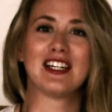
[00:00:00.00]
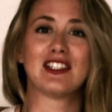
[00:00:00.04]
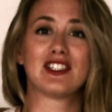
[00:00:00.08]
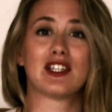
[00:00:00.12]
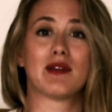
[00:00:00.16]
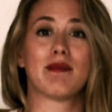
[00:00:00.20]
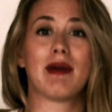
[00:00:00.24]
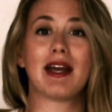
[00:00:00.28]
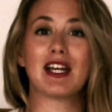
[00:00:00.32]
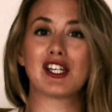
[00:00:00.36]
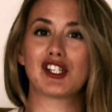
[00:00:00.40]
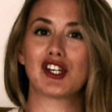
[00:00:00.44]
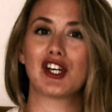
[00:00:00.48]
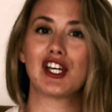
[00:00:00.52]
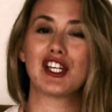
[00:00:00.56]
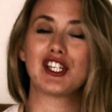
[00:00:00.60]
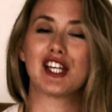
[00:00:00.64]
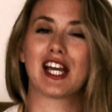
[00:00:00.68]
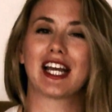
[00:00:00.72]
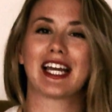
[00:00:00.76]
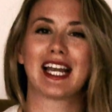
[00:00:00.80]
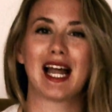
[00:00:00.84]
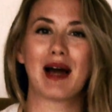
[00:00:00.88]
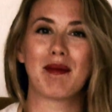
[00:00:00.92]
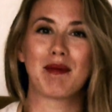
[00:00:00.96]
So make sure you
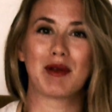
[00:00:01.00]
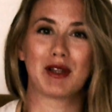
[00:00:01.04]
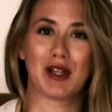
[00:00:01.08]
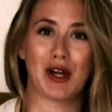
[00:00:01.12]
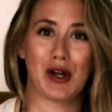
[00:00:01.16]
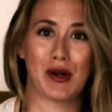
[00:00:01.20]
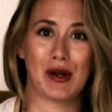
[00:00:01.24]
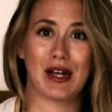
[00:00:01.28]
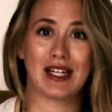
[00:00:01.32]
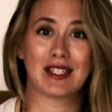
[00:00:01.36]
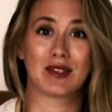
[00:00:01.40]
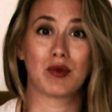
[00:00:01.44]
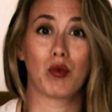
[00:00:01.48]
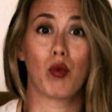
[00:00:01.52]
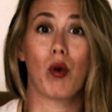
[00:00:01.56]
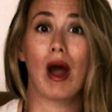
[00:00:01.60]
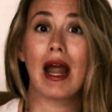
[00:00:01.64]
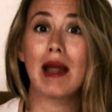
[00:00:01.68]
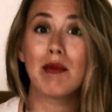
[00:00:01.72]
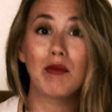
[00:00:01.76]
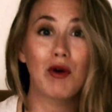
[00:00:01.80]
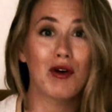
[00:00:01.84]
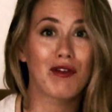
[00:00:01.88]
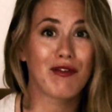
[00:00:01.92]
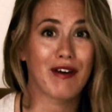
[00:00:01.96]
check it out below. It's
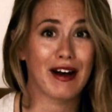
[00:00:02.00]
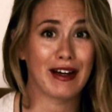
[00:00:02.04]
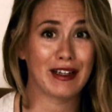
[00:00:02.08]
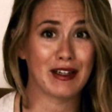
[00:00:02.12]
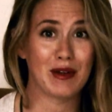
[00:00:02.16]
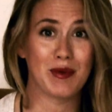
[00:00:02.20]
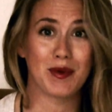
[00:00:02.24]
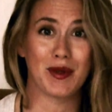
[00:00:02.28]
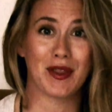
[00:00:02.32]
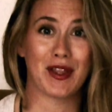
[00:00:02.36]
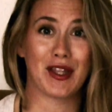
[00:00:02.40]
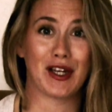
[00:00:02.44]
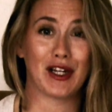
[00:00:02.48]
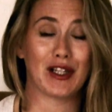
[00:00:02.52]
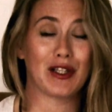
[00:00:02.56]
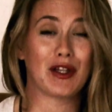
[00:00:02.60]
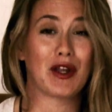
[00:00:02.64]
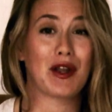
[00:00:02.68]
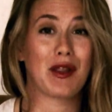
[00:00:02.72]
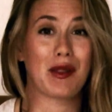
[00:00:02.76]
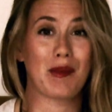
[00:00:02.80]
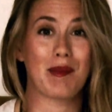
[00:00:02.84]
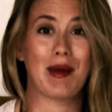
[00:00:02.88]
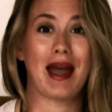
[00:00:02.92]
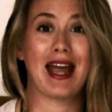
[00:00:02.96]
way more valuable than a
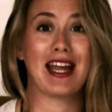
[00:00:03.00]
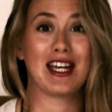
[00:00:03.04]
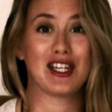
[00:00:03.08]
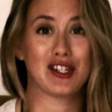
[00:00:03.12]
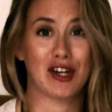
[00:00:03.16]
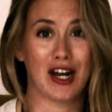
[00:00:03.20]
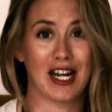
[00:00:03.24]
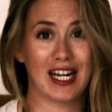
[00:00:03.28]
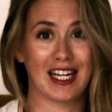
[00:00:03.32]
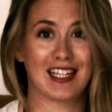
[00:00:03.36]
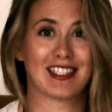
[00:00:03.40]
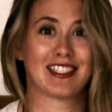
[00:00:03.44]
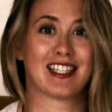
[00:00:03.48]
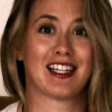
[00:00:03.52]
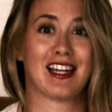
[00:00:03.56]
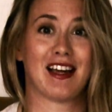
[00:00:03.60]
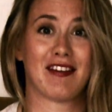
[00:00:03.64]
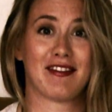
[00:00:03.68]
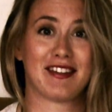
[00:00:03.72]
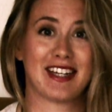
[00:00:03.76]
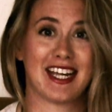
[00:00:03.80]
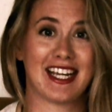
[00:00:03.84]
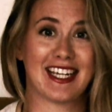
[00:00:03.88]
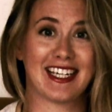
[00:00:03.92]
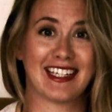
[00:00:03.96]
lot of the paid trainings that
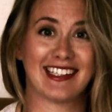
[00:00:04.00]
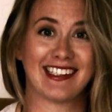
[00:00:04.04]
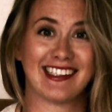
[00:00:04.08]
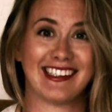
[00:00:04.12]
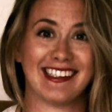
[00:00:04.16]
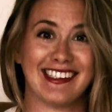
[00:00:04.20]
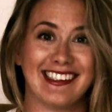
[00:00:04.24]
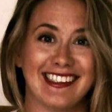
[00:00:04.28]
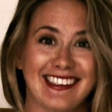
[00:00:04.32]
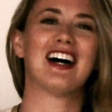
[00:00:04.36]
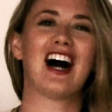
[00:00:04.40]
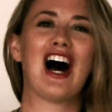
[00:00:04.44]
I've taken.